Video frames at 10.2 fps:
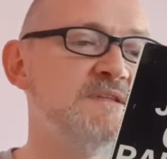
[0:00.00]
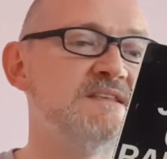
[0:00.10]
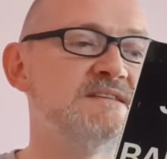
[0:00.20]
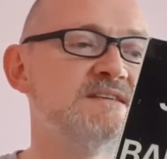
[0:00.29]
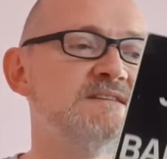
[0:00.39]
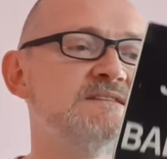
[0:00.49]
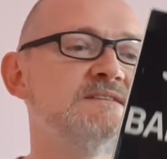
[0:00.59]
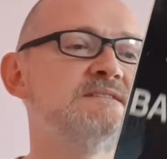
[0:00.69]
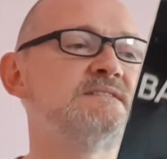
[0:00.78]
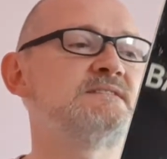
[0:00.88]
this is,
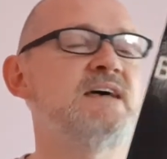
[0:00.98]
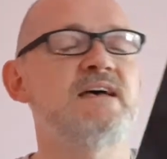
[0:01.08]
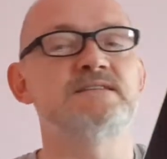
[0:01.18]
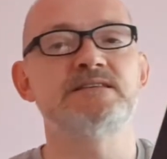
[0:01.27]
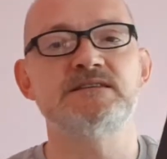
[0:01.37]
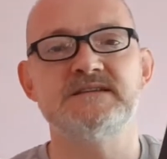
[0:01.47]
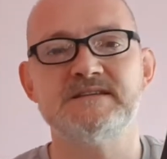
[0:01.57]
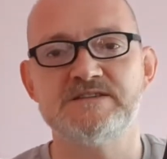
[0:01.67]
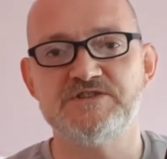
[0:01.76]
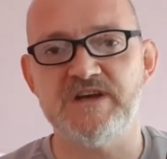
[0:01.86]
as it says, this
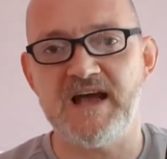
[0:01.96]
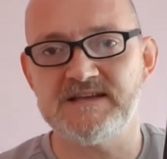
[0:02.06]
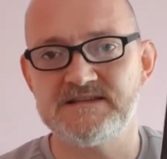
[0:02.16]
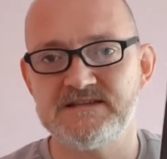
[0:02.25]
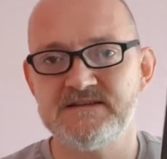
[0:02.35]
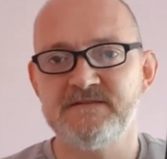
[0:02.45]
is jazz